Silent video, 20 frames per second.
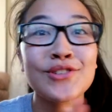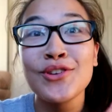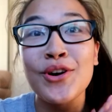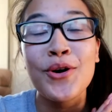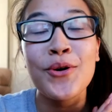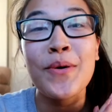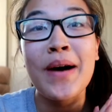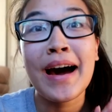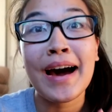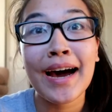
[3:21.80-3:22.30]

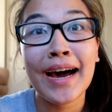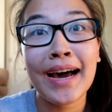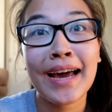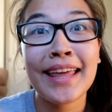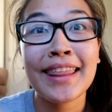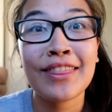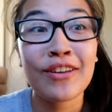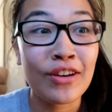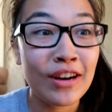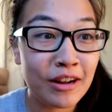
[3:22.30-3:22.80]
so
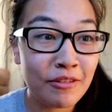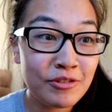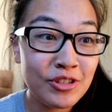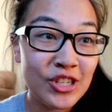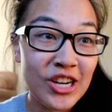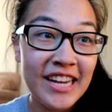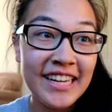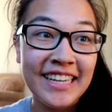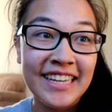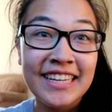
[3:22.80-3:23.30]
I thought I would
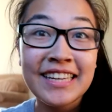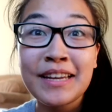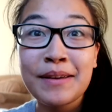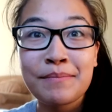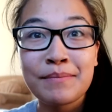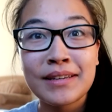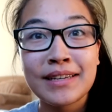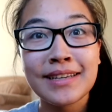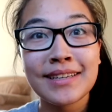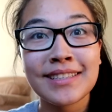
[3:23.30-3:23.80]
check in
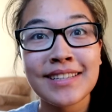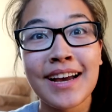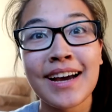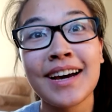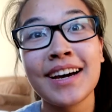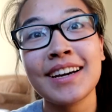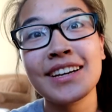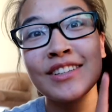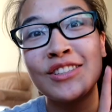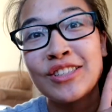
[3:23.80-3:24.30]
because
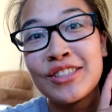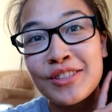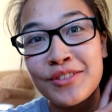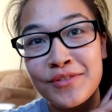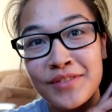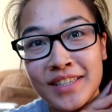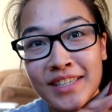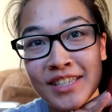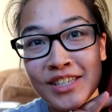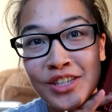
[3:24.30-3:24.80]
I
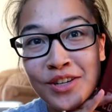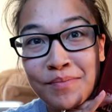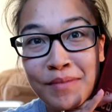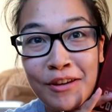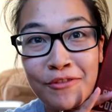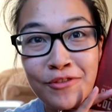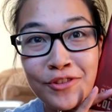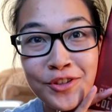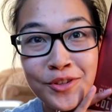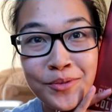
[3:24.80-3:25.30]
just finished
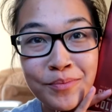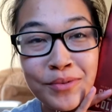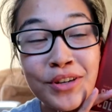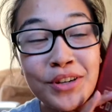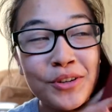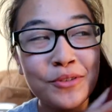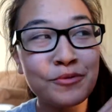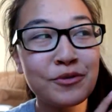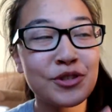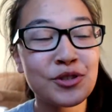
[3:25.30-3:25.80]
my first
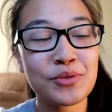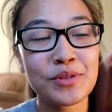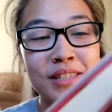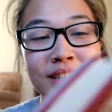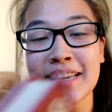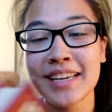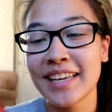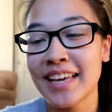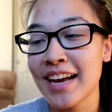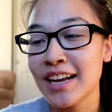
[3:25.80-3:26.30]
book, which
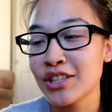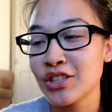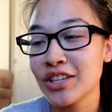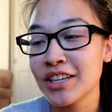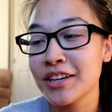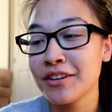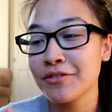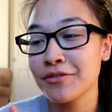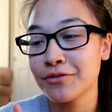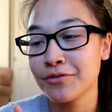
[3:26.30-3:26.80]
was
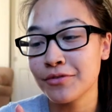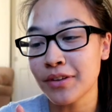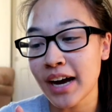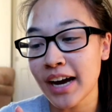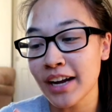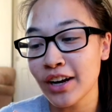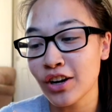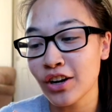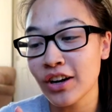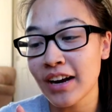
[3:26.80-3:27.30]
Catching
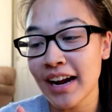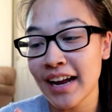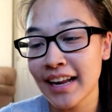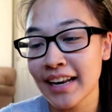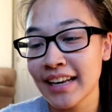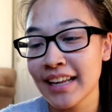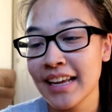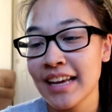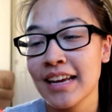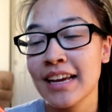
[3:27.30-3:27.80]
Fire,
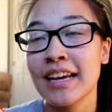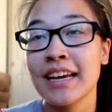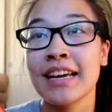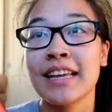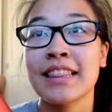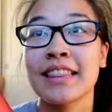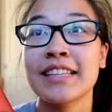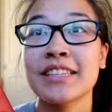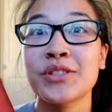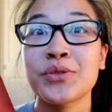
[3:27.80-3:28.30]
and
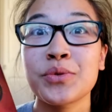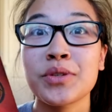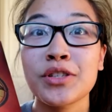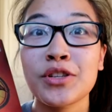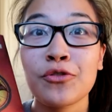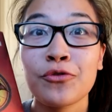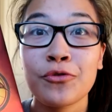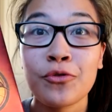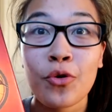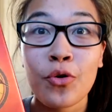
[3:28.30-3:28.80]
this
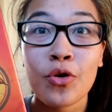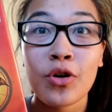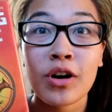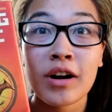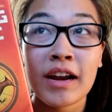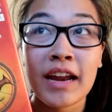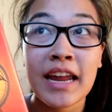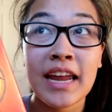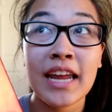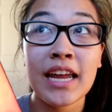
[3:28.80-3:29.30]
was
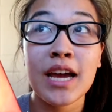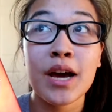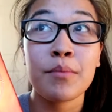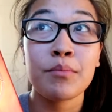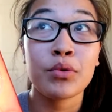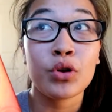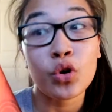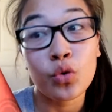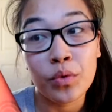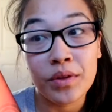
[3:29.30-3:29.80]
for a
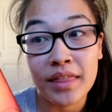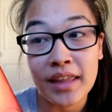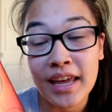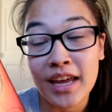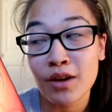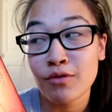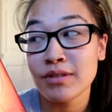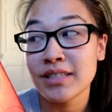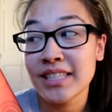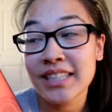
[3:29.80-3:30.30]
book with
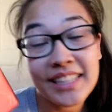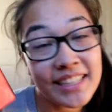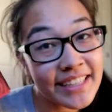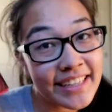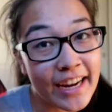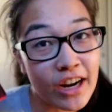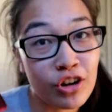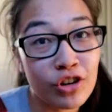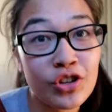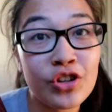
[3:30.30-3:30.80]
a
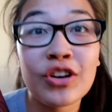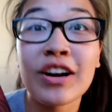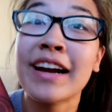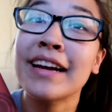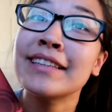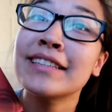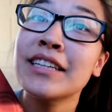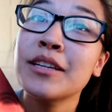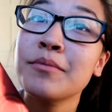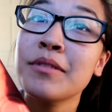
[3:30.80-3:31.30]
resilient character.
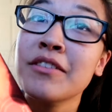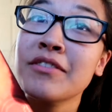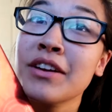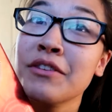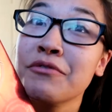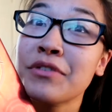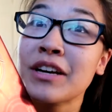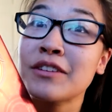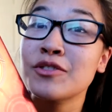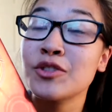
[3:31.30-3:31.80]
I ended up giving
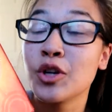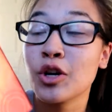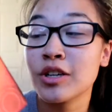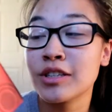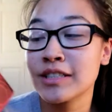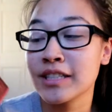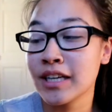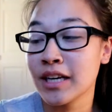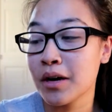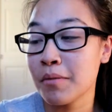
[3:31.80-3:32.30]
it 5
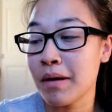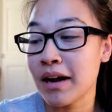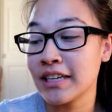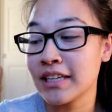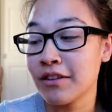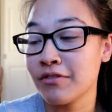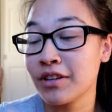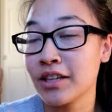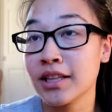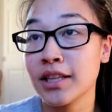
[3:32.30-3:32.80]
stars. I
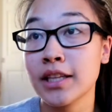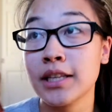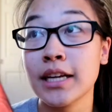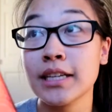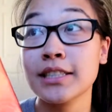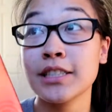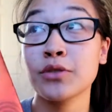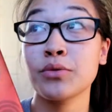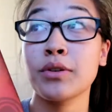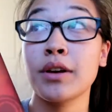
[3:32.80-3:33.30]
definitely
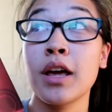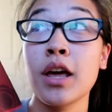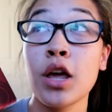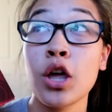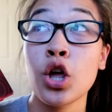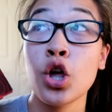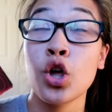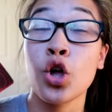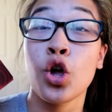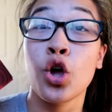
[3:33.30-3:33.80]
like this one
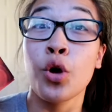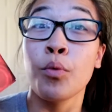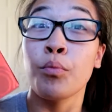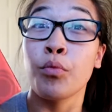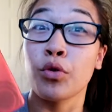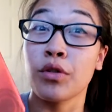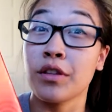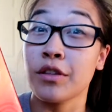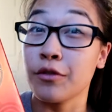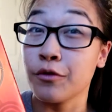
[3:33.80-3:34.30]

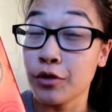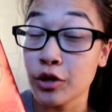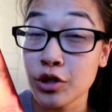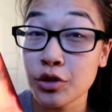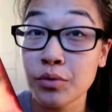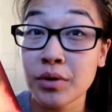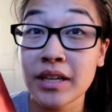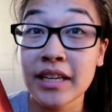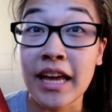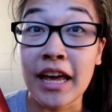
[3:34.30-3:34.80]
more than the
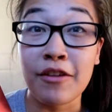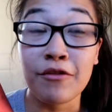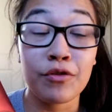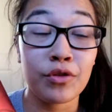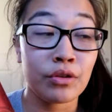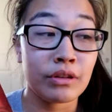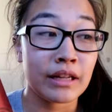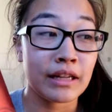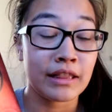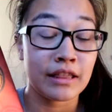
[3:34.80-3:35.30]
first one. I
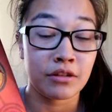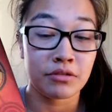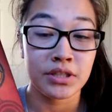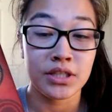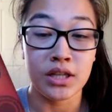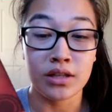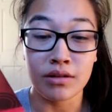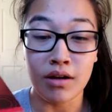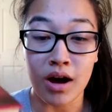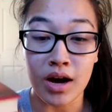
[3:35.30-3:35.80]
feel like there
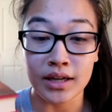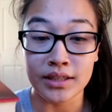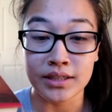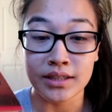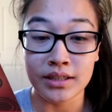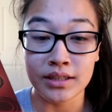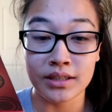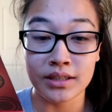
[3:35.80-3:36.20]
was a lot